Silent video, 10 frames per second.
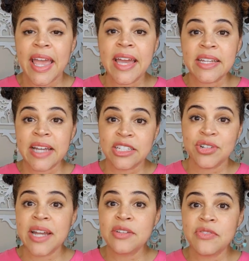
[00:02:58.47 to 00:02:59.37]
And I
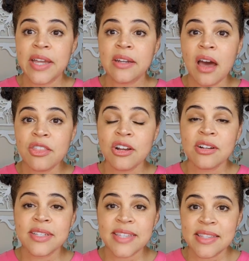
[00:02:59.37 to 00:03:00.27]
tried to find
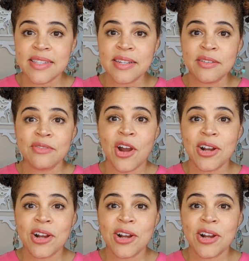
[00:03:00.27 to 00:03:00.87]
other sensitive,